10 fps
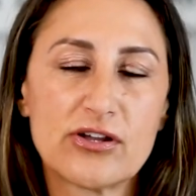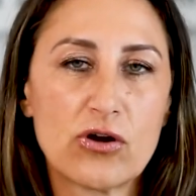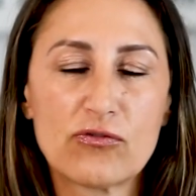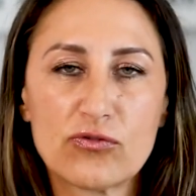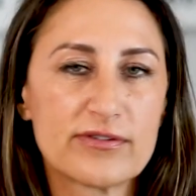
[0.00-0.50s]

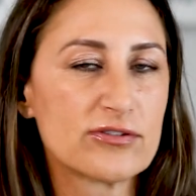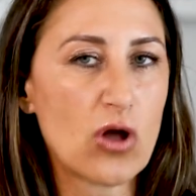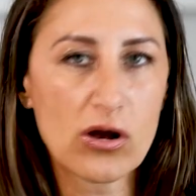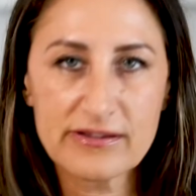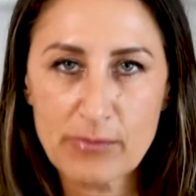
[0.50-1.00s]
you know, for as
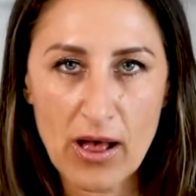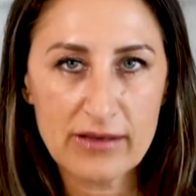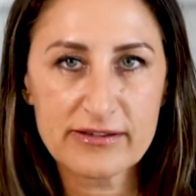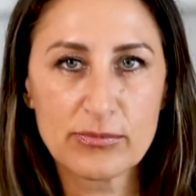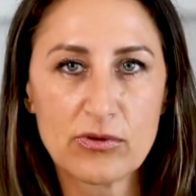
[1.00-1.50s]
long as
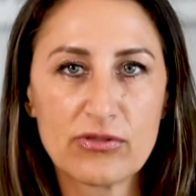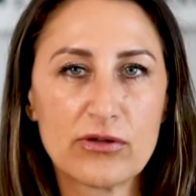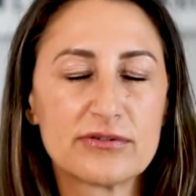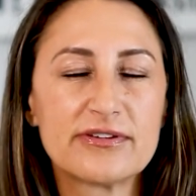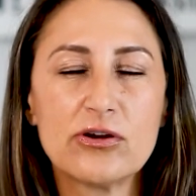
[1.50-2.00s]
possible.
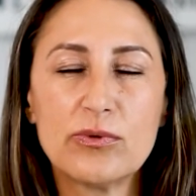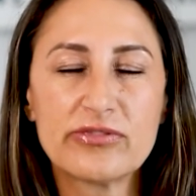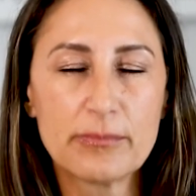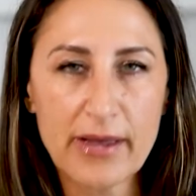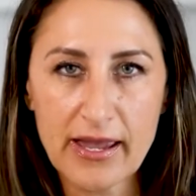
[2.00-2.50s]
They'll deal
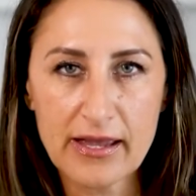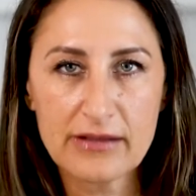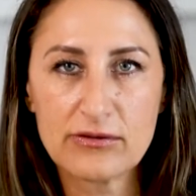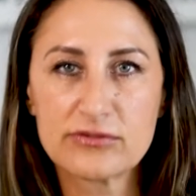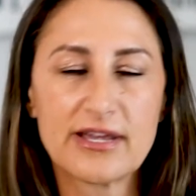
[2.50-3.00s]
with the
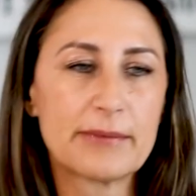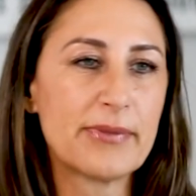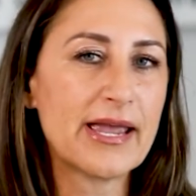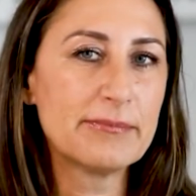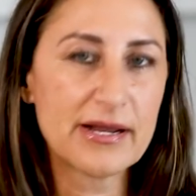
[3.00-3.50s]
pain, they'll
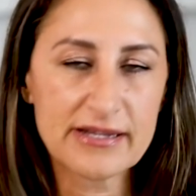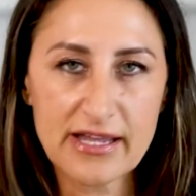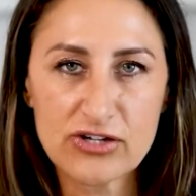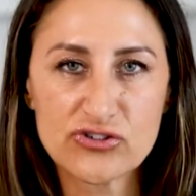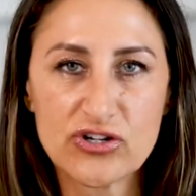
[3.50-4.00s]
take pain
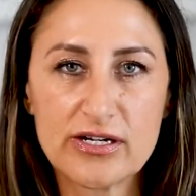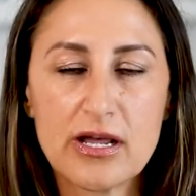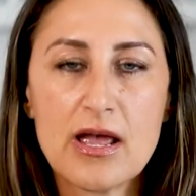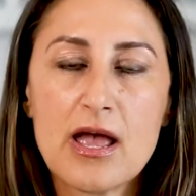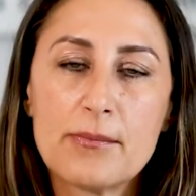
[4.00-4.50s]

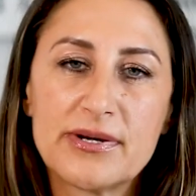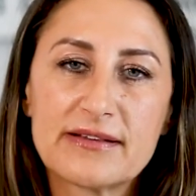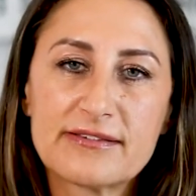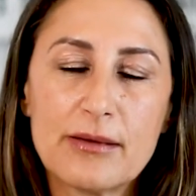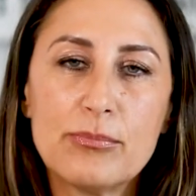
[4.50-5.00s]
medication, but
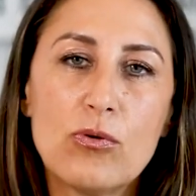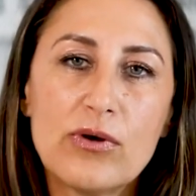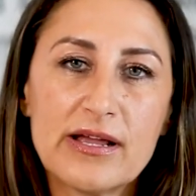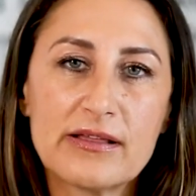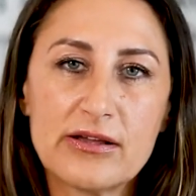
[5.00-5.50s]
at some
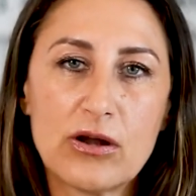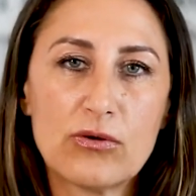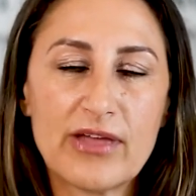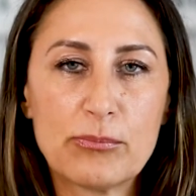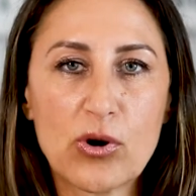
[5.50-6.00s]
point, you
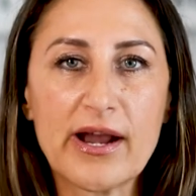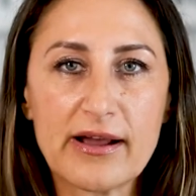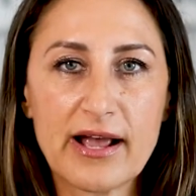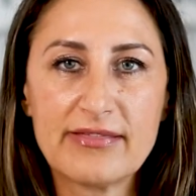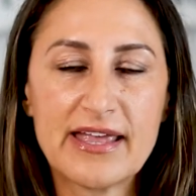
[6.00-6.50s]
know, they
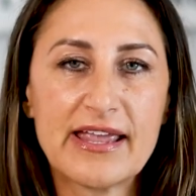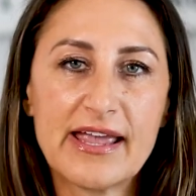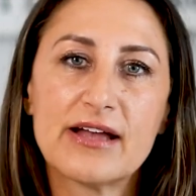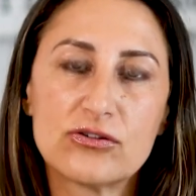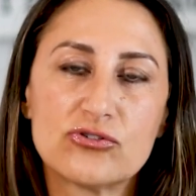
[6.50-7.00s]
break and they
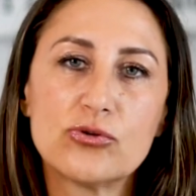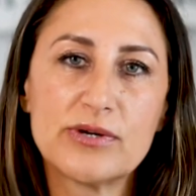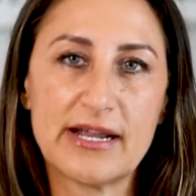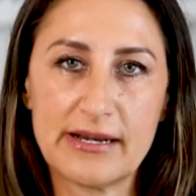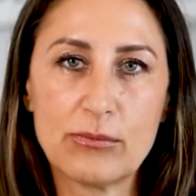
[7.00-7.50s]
can't
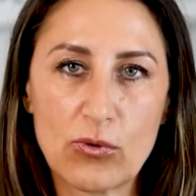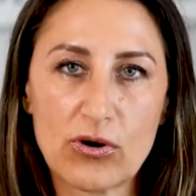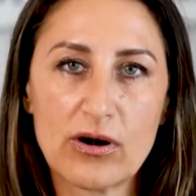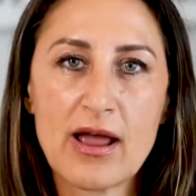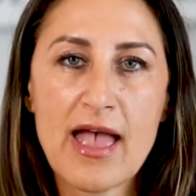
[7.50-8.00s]
do it
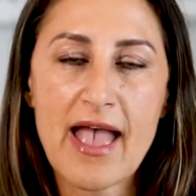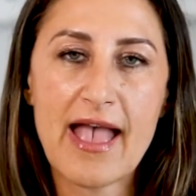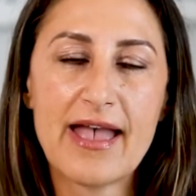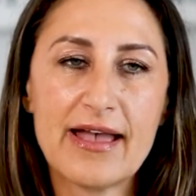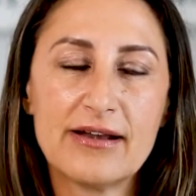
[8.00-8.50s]
anymore.
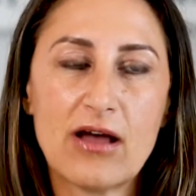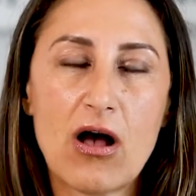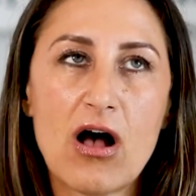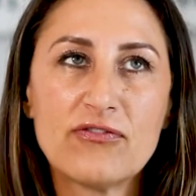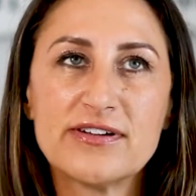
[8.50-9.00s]
And
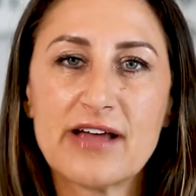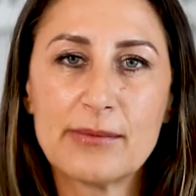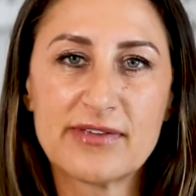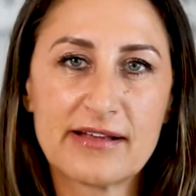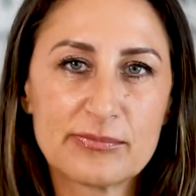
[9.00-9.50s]

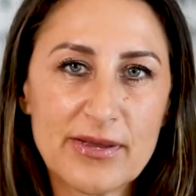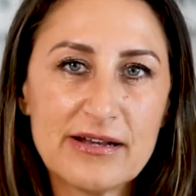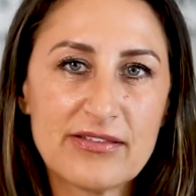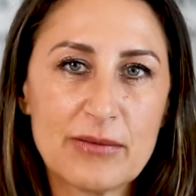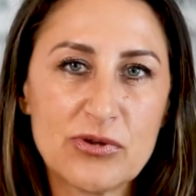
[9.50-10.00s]
oftentimes I
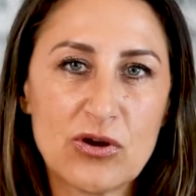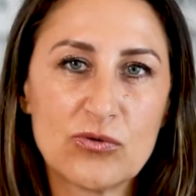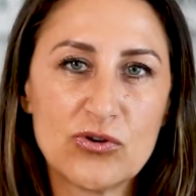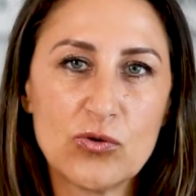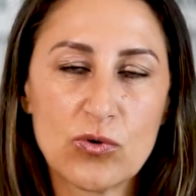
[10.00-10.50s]
explain to them, you
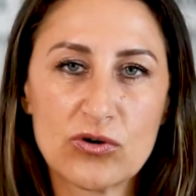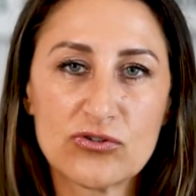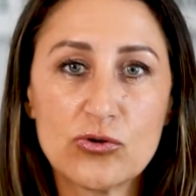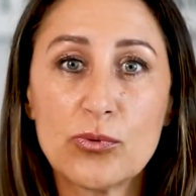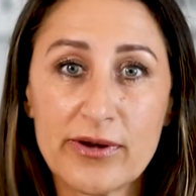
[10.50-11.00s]
know, you were
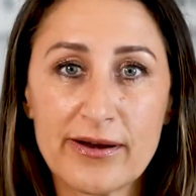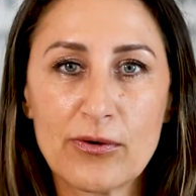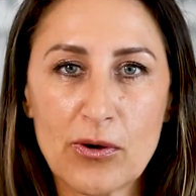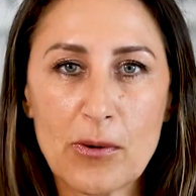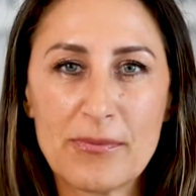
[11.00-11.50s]
a
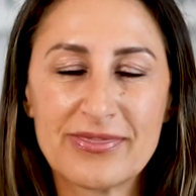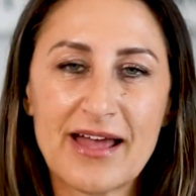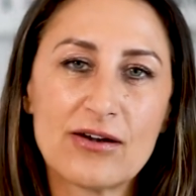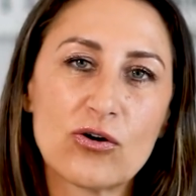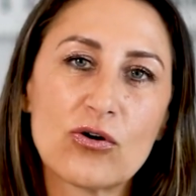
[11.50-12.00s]
superhero, but
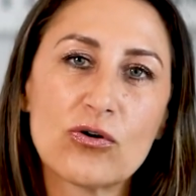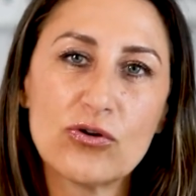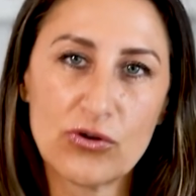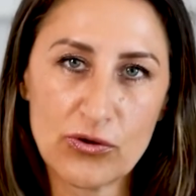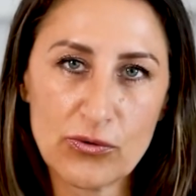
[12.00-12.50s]
that
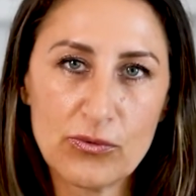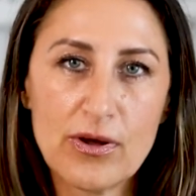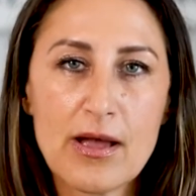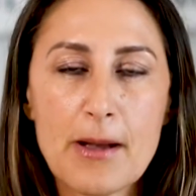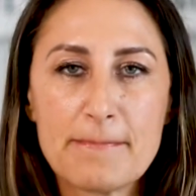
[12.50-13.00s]
hurt
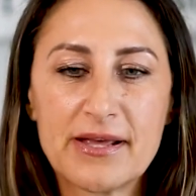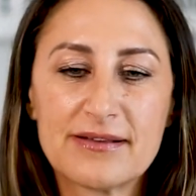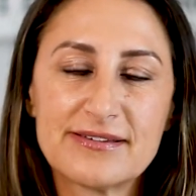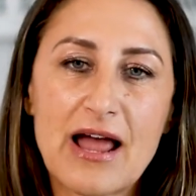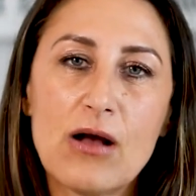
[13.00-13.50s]
you,
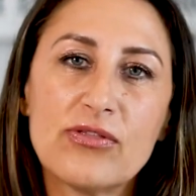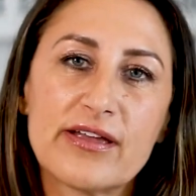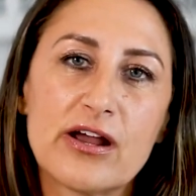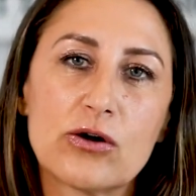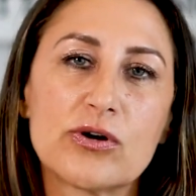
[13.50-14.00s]
because now
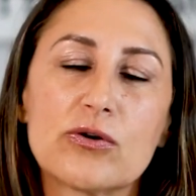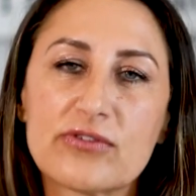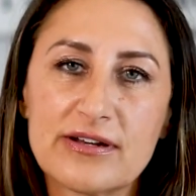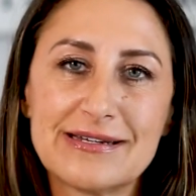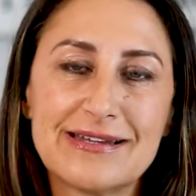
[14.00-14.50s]
the carrier
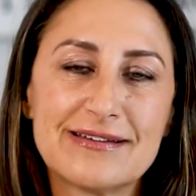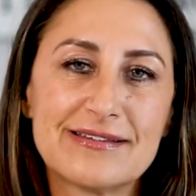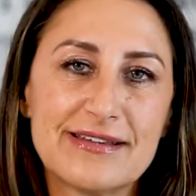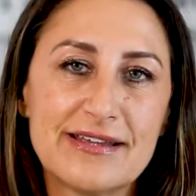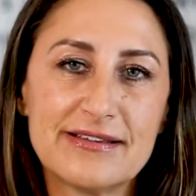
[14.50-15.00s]
is going to need
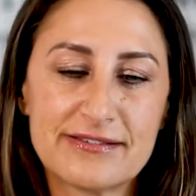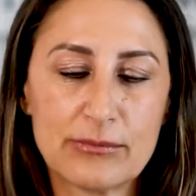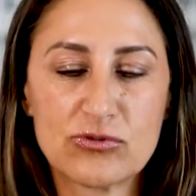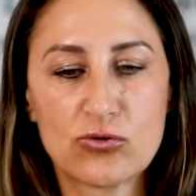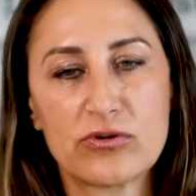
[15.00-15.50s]
to see
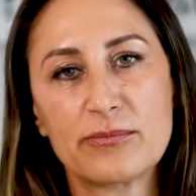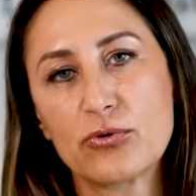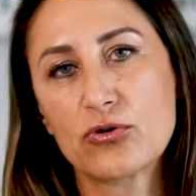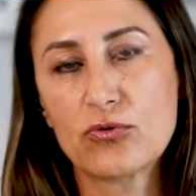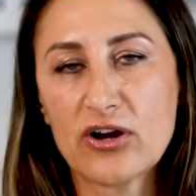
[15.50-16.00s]
some sort
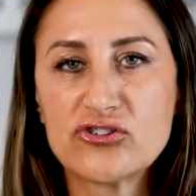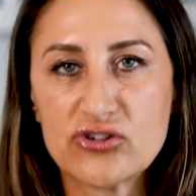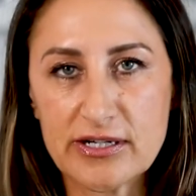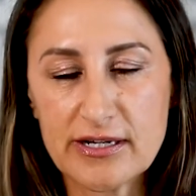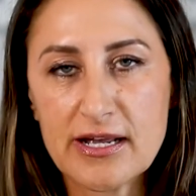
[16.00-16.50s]
of
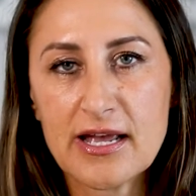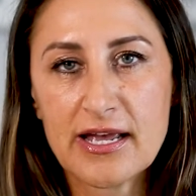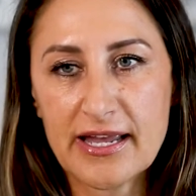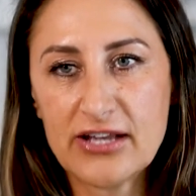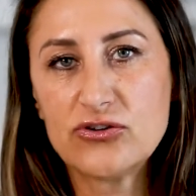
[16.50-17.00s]
progression
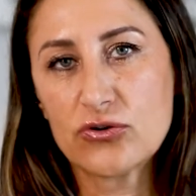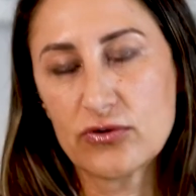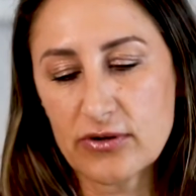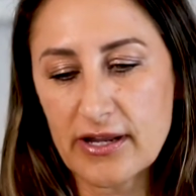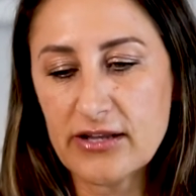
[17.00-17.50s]
in
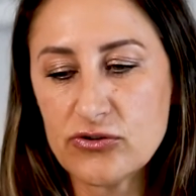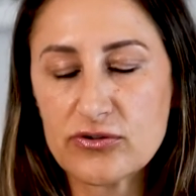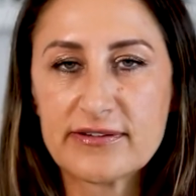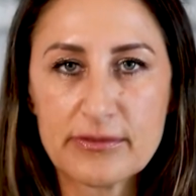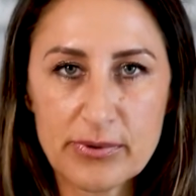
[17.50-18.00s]

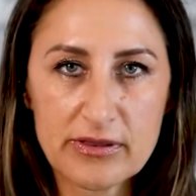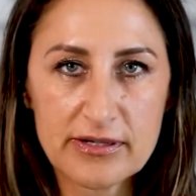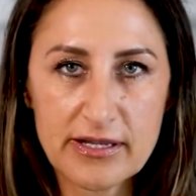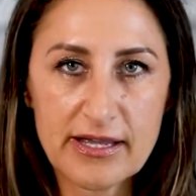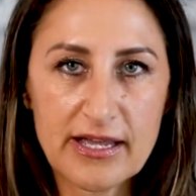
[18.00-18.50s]
your
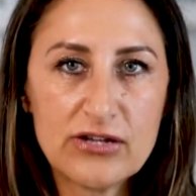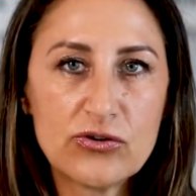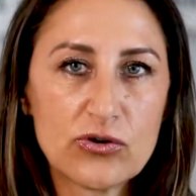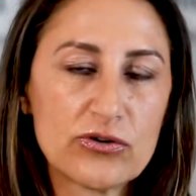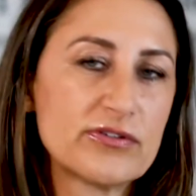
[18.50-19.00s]
disability,
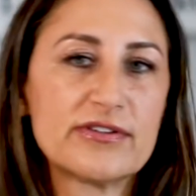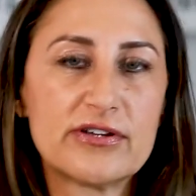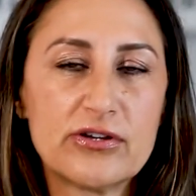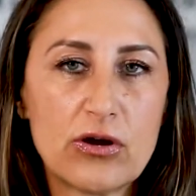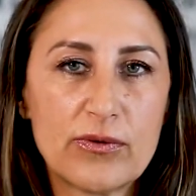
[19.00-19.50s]
in
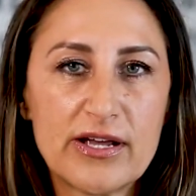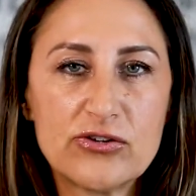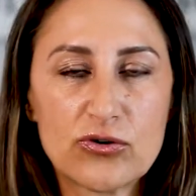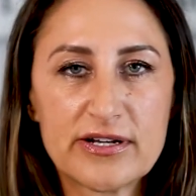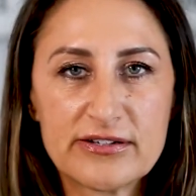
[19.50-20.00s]

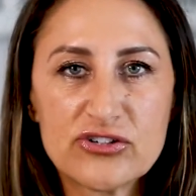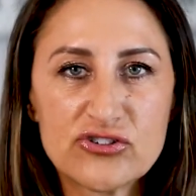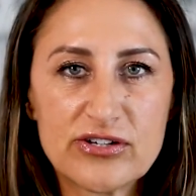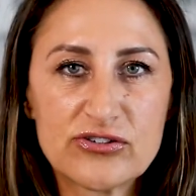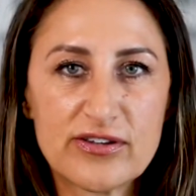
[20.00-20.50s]
your
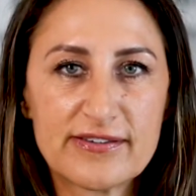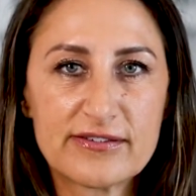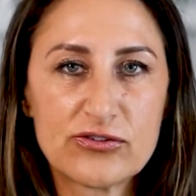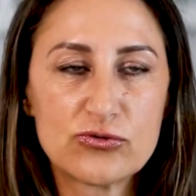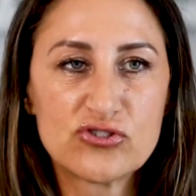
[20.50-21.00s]
condition,
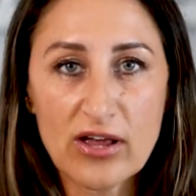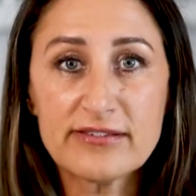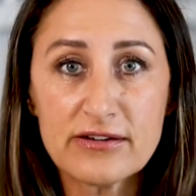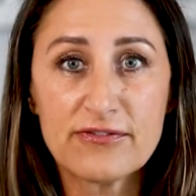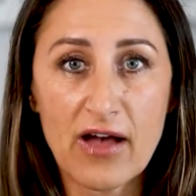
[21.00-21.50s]
to
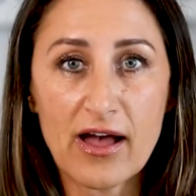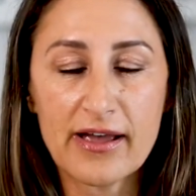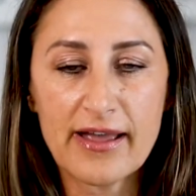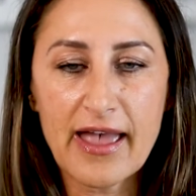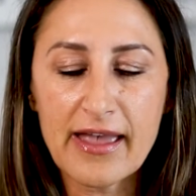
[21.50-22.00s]

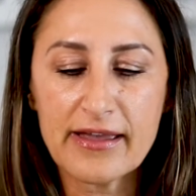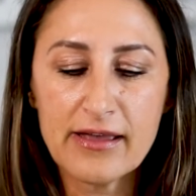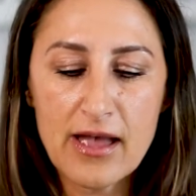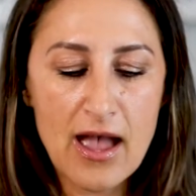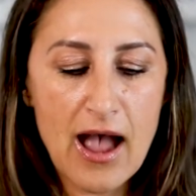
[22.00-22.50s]
justify, hey,